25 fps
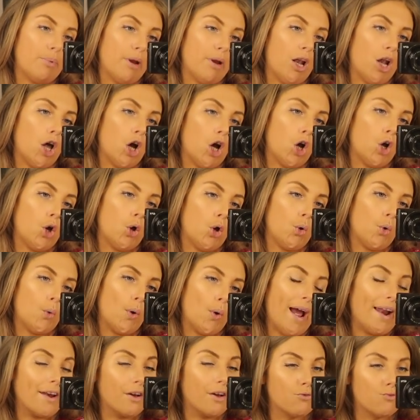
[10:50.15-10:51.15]
below,
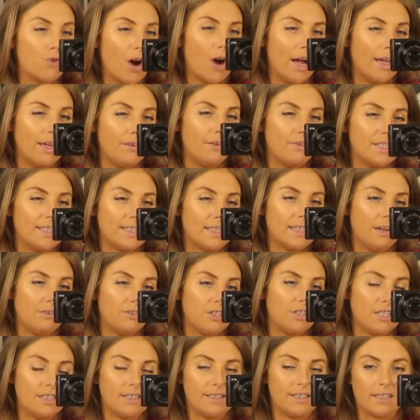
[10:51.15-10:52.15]
and I'll write if it's
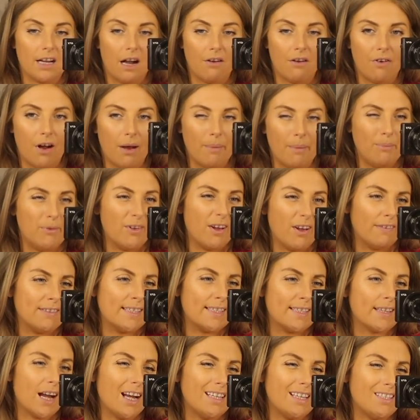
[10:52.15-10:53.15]
gifted and stuff. I've
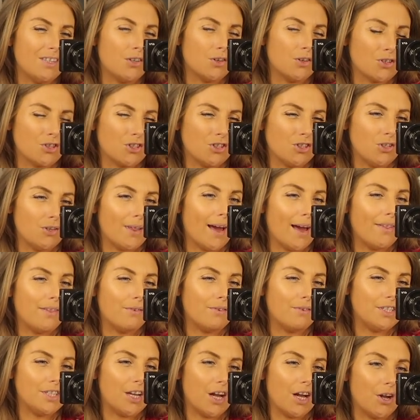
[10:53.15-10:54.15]
decided not to do that in the
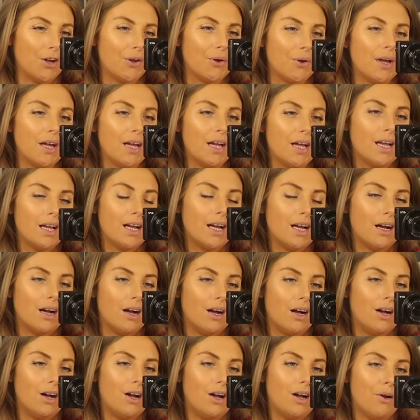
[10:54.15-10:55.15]
video
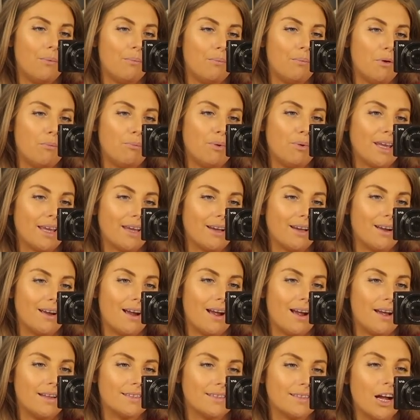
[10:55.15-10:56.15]

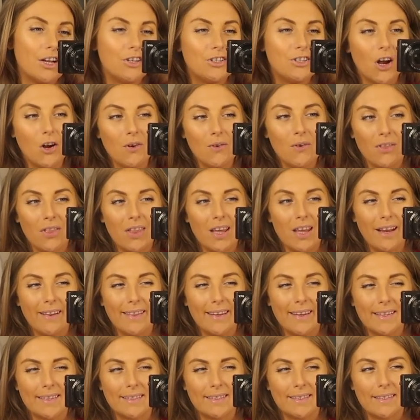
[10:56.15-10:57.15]
because I don't think
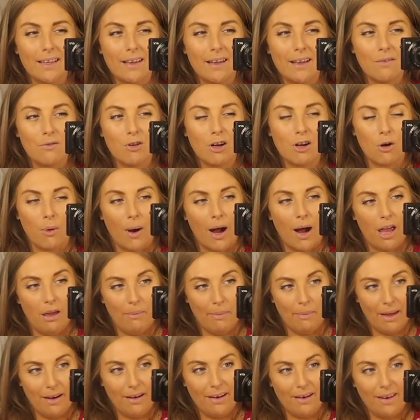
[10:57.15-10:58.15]
it's a
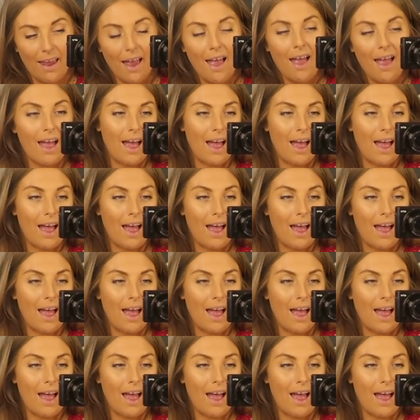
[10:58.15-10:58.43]
requirement.